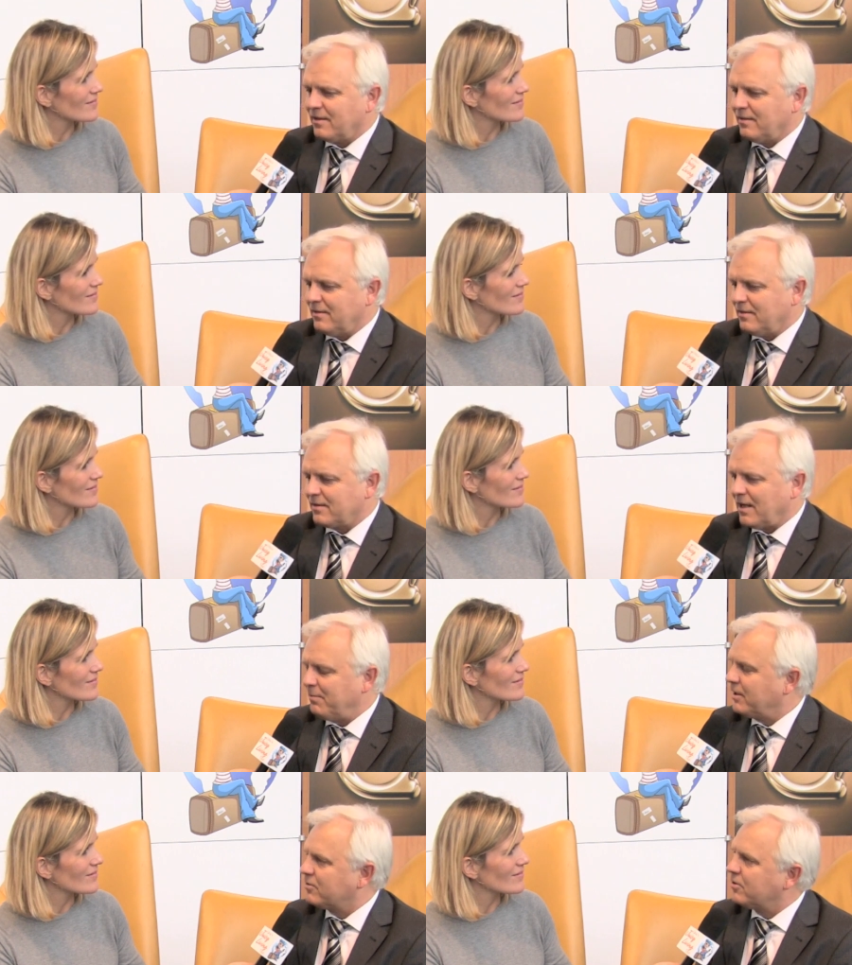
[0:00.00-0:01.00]
Speaker 1: is
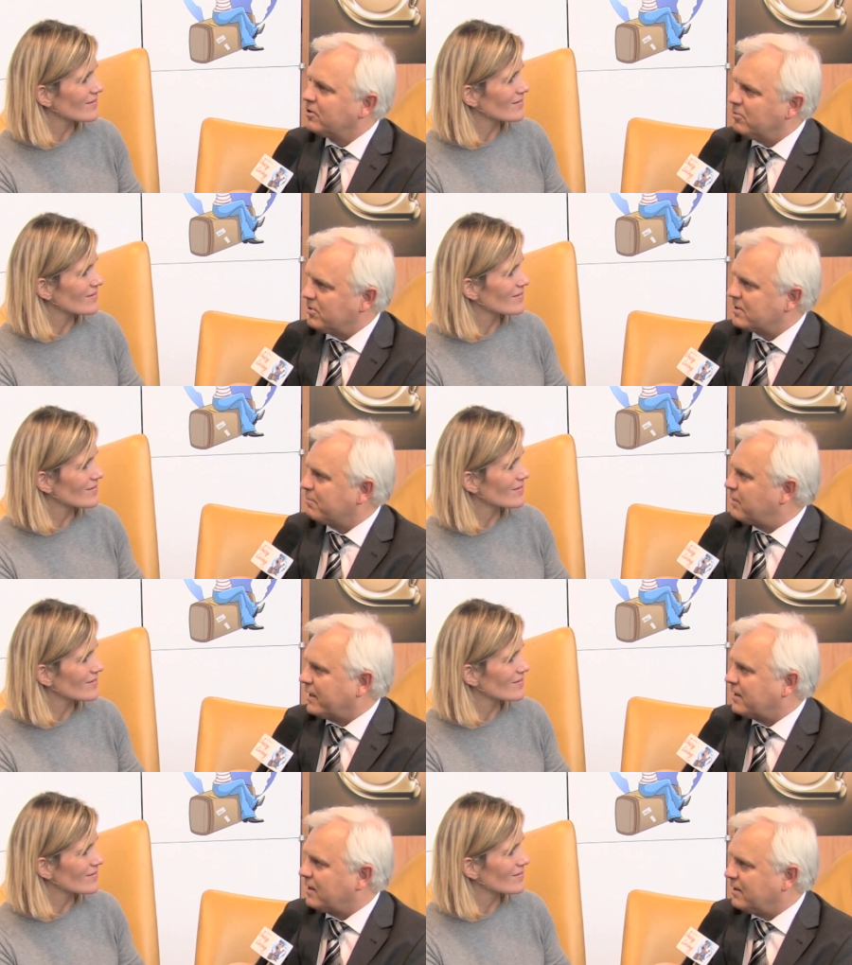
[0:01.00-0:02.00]
coming to use in
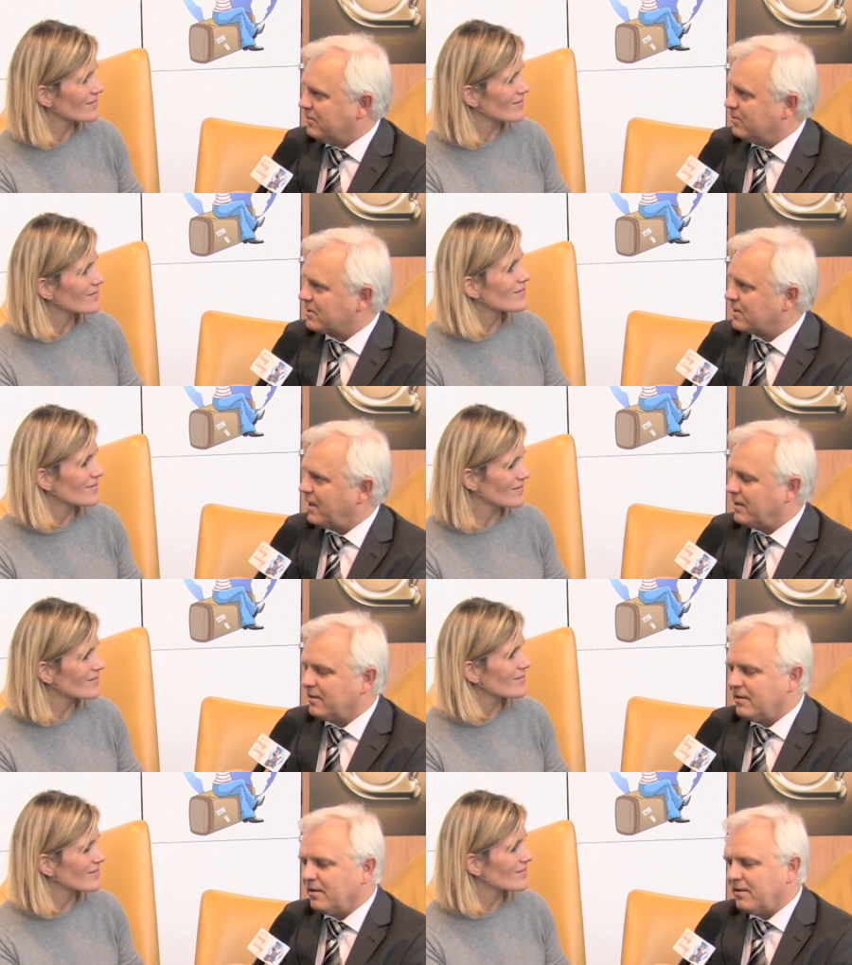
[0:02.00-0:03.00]
practical use,
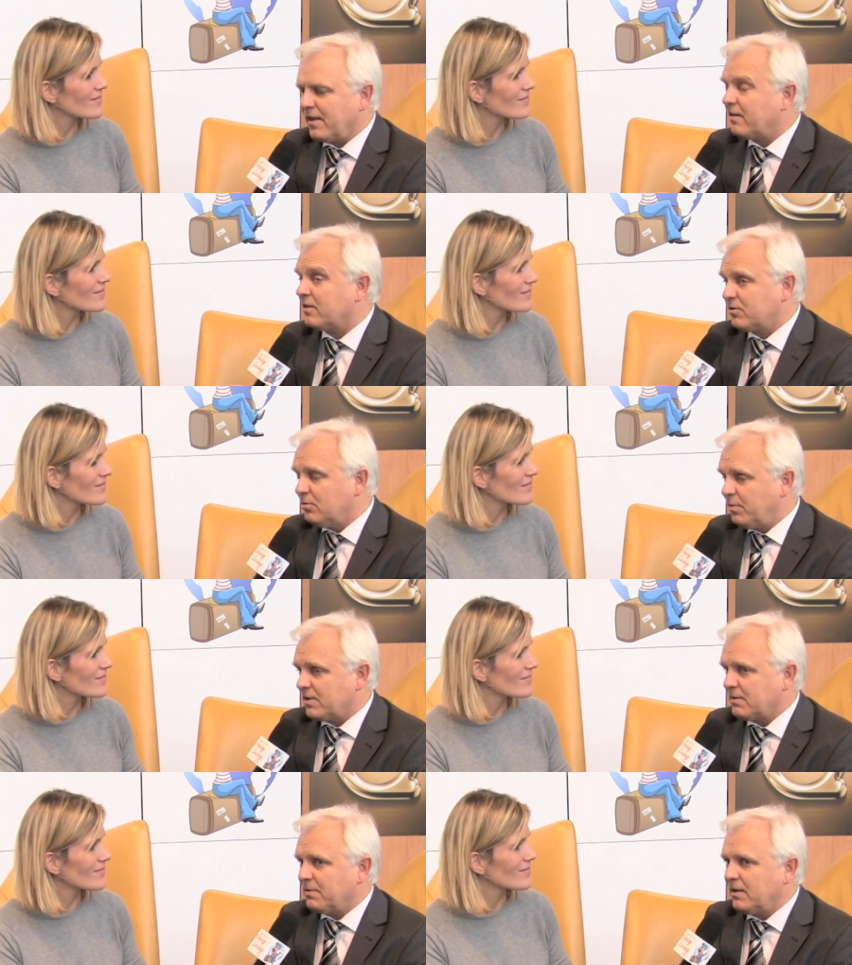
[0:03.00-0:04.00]
and uh, there are two
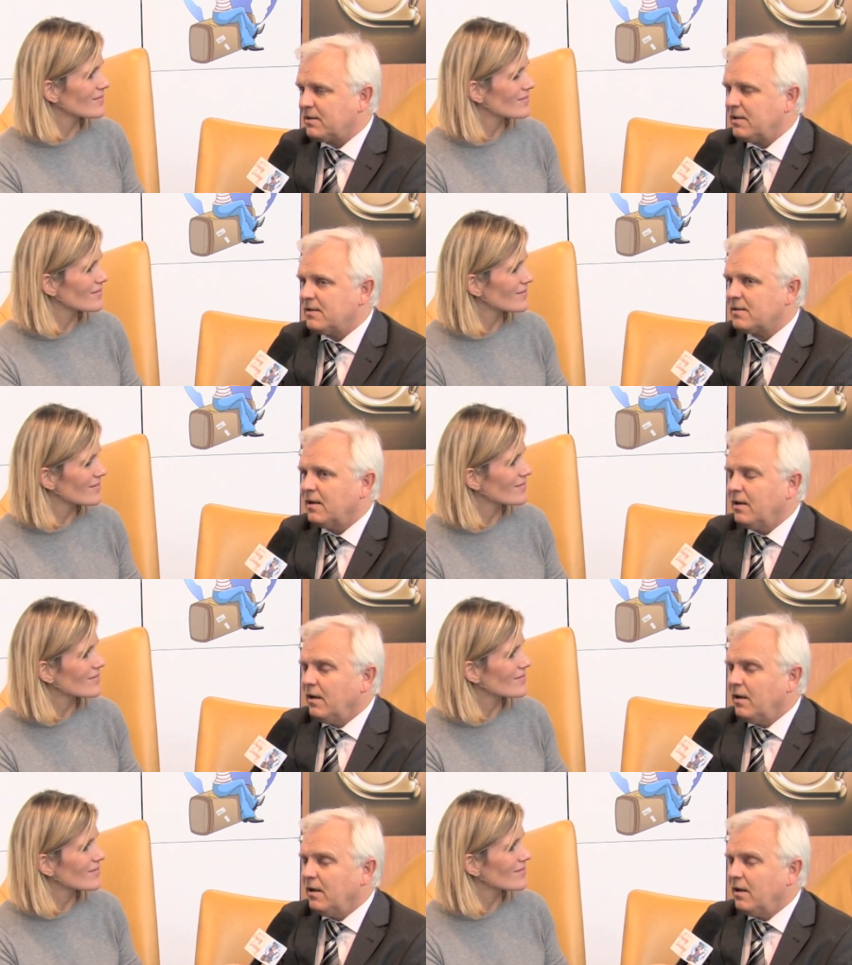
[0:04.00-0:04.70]
possibilities: